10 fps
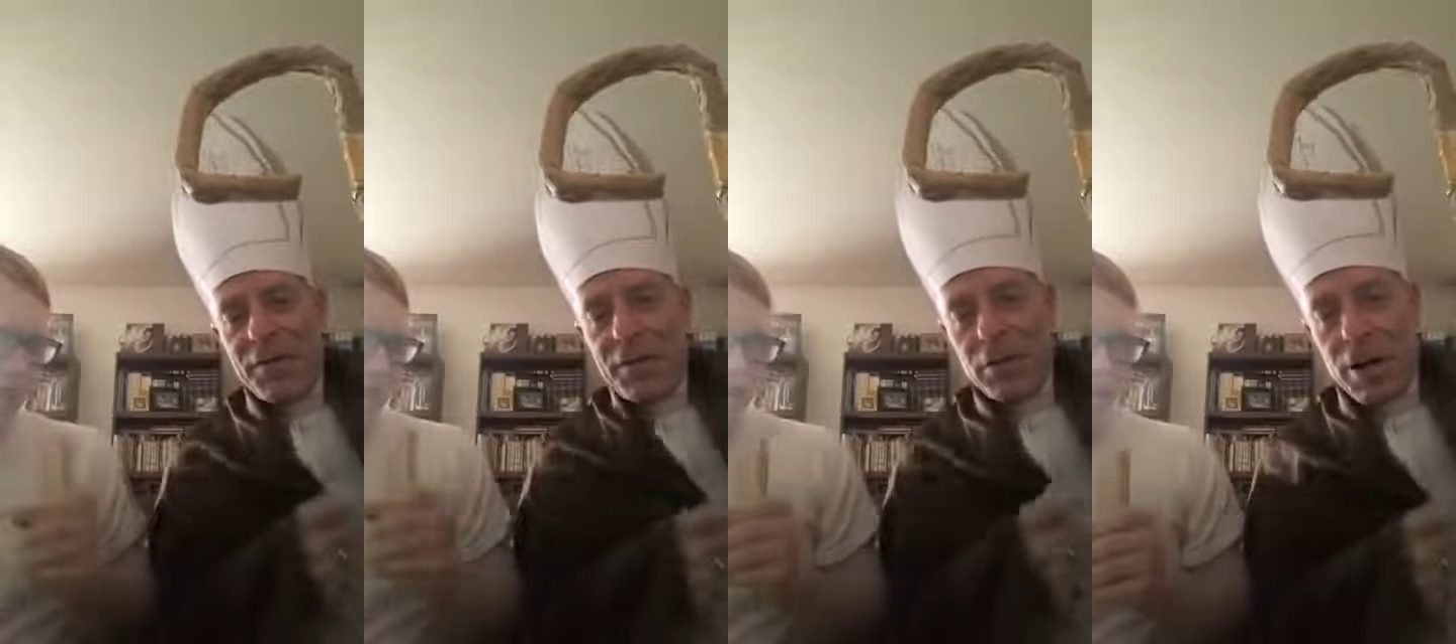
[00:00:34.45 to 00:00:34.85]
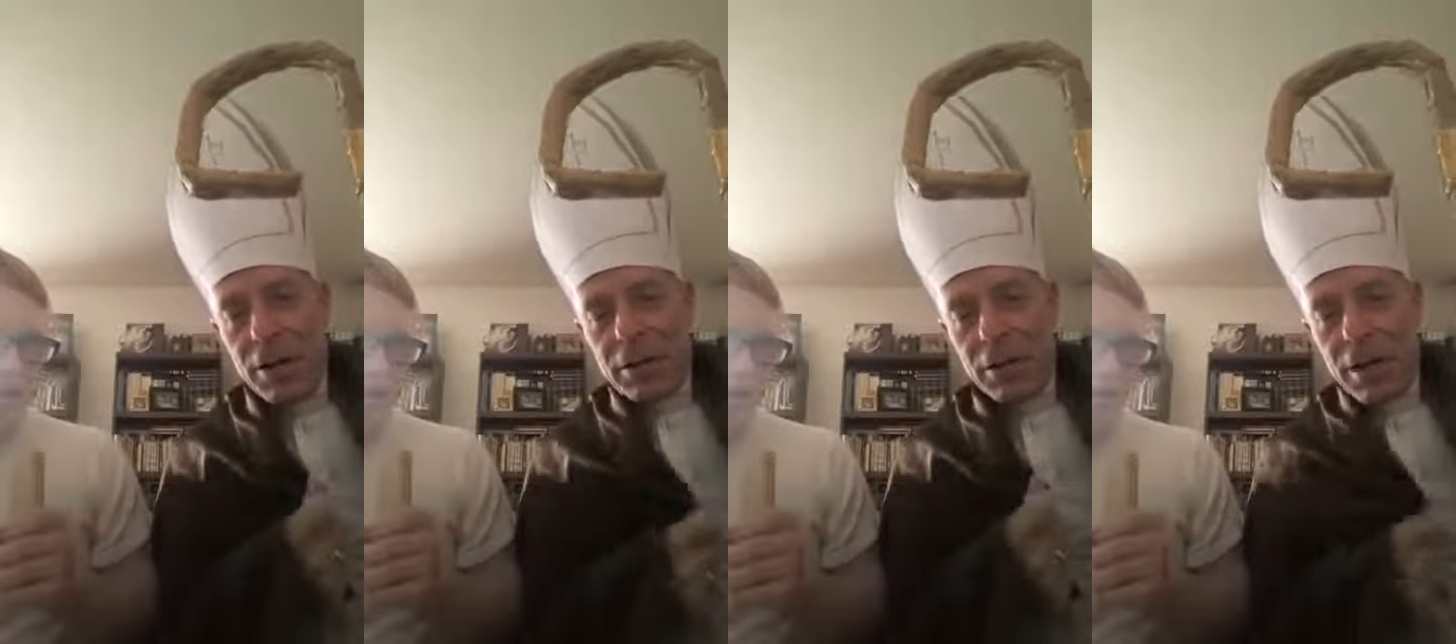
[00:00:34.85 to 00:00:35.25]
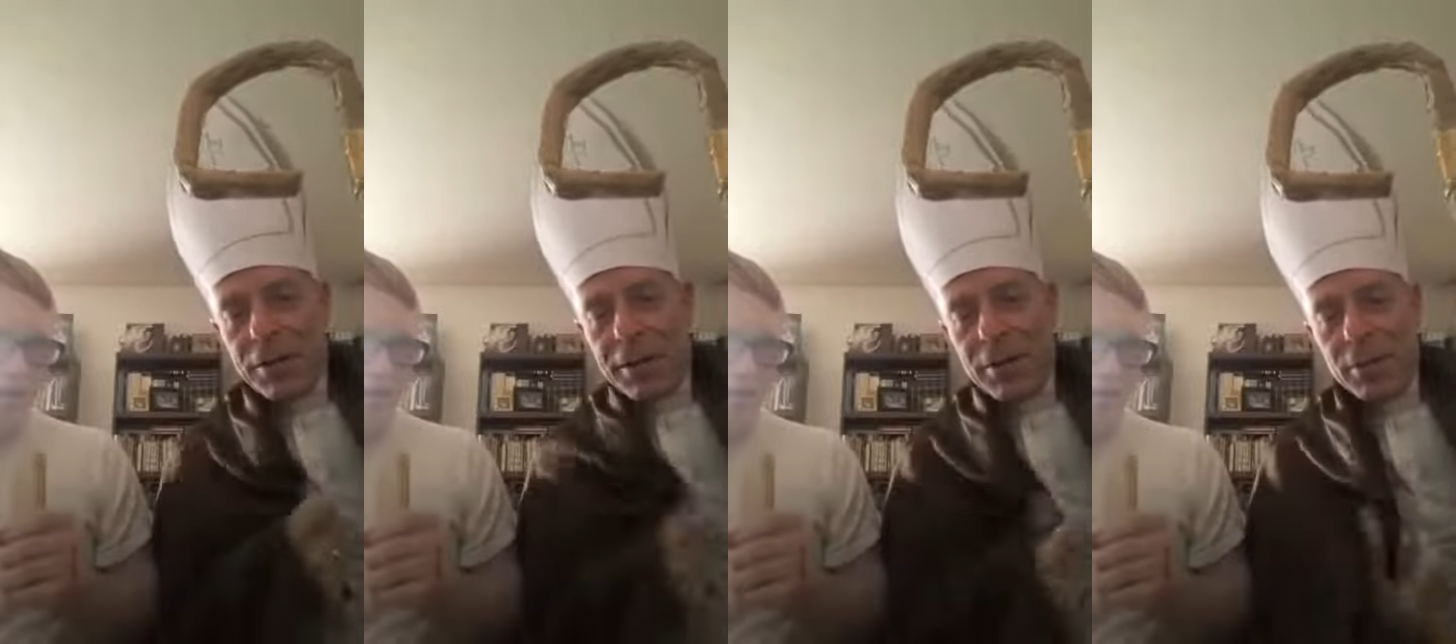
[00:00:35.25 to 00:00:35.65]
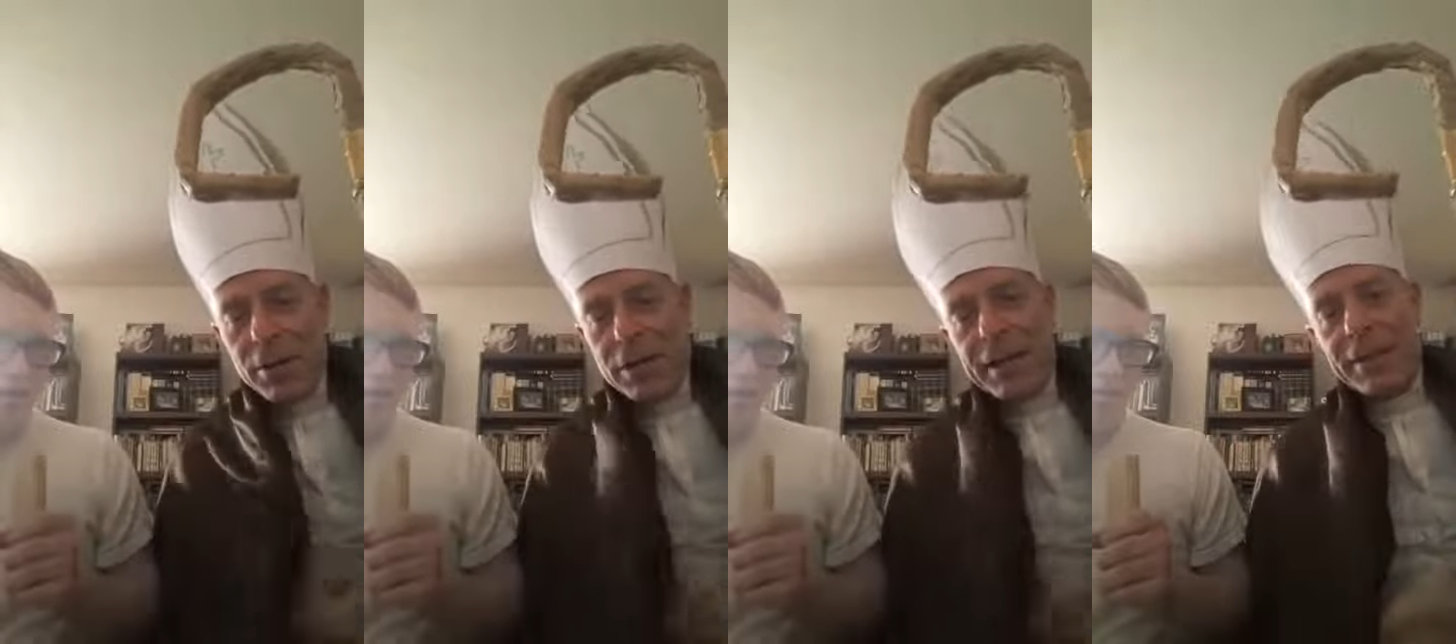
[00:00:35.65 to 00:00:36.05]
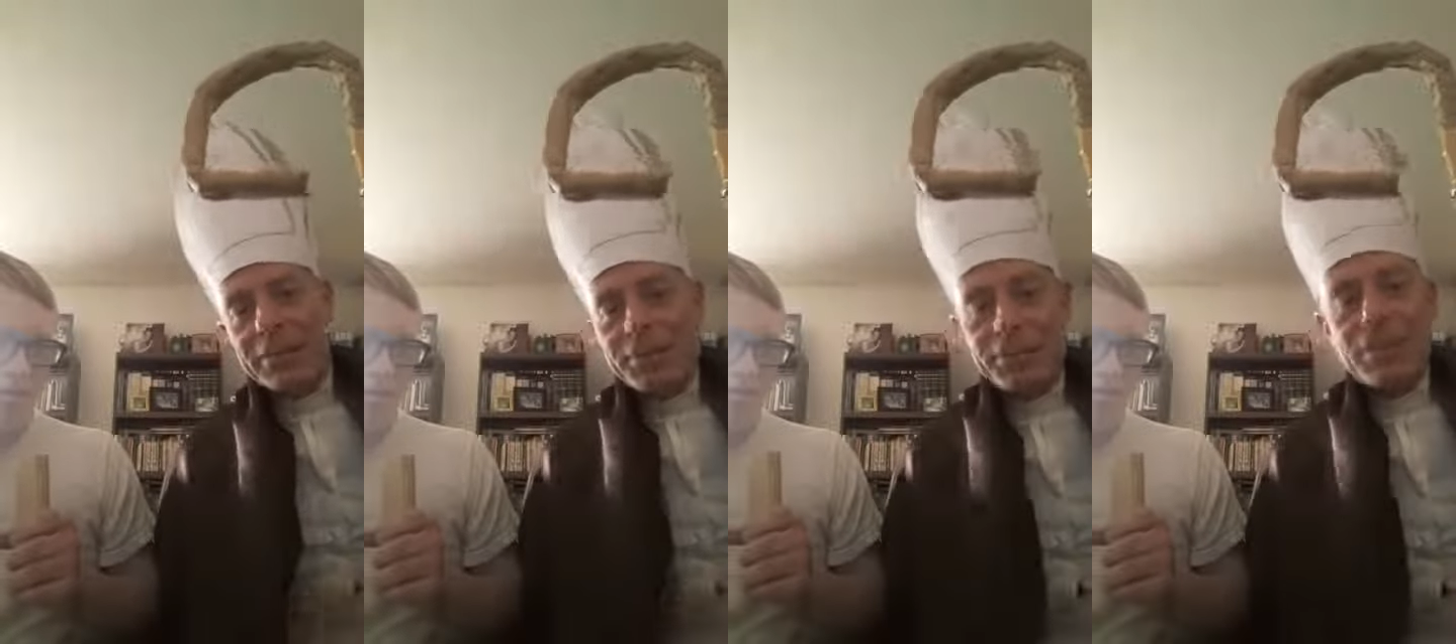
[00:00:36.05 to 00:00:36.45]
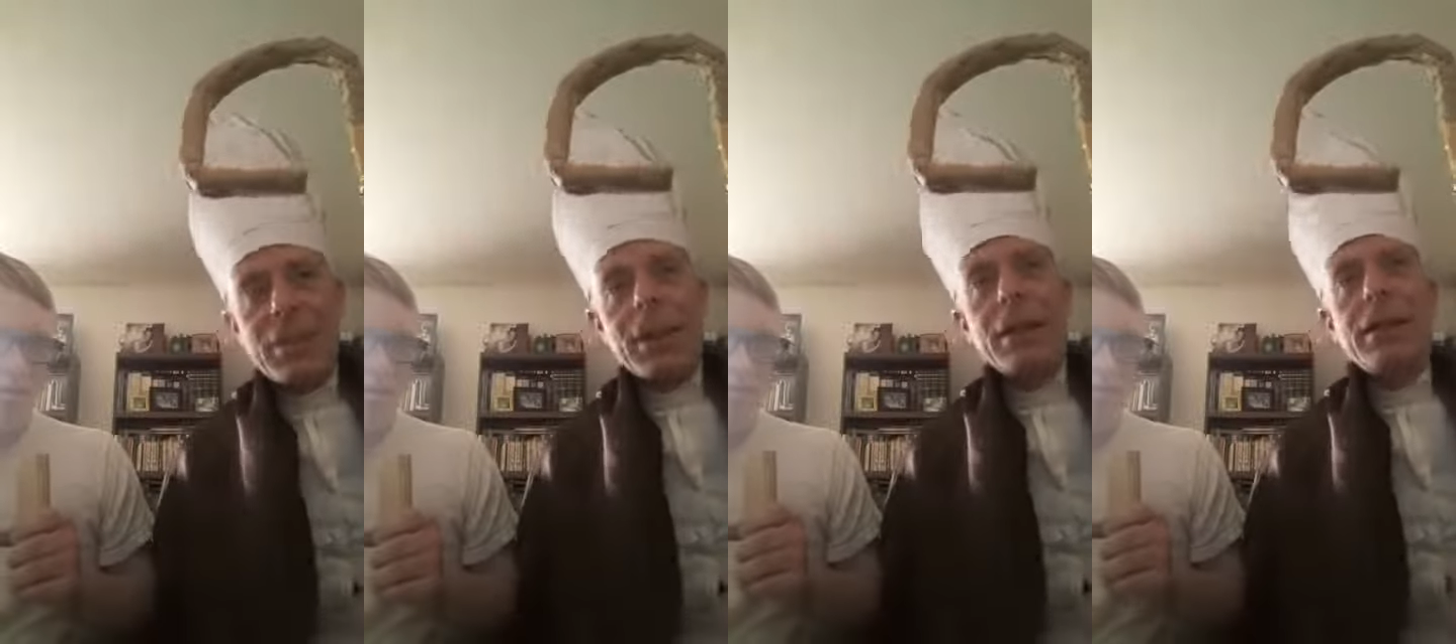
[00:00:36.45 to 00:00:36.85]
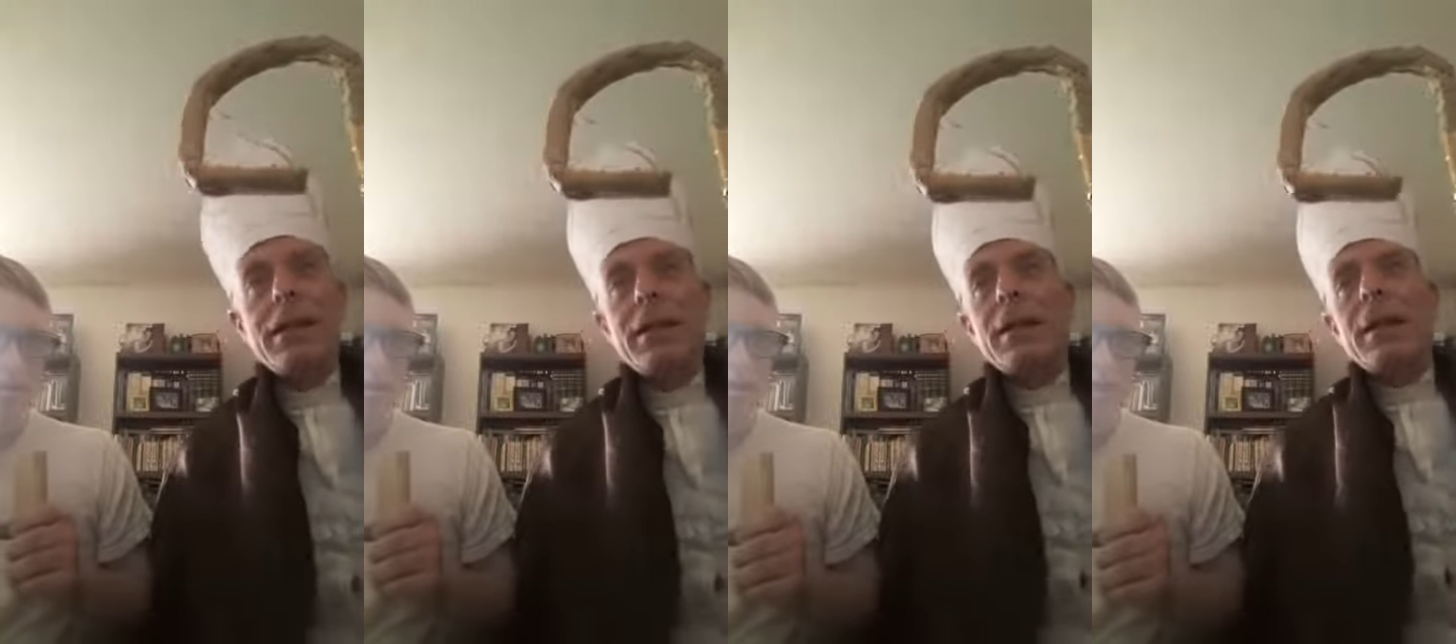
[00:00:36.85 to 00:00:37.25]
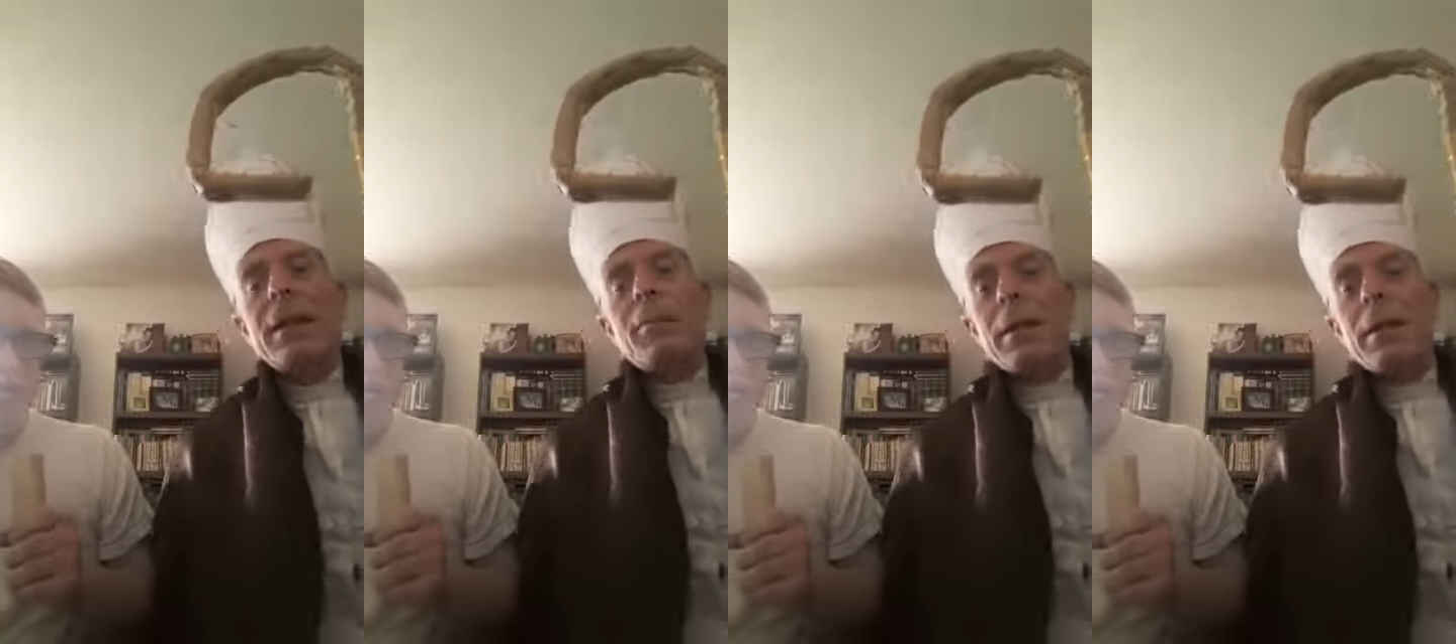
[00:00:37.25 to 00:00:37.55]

cloth that I'm wearing. Yeah, well, what's with that?